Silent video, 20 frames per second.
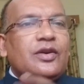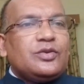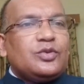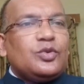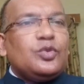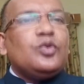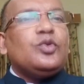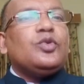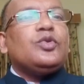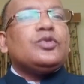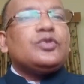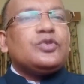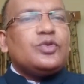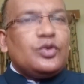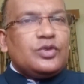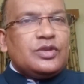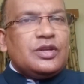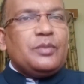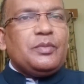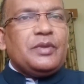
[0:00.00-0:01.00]
through
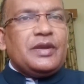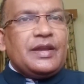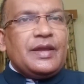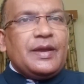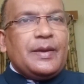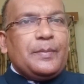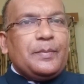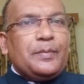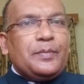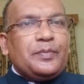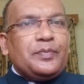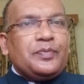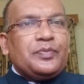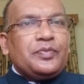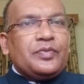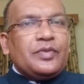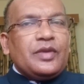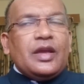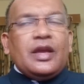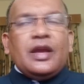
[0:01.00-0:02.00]
social media.
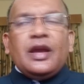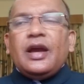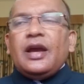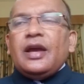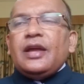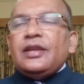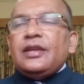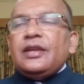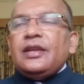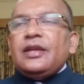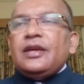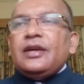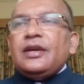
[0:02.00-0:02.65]
And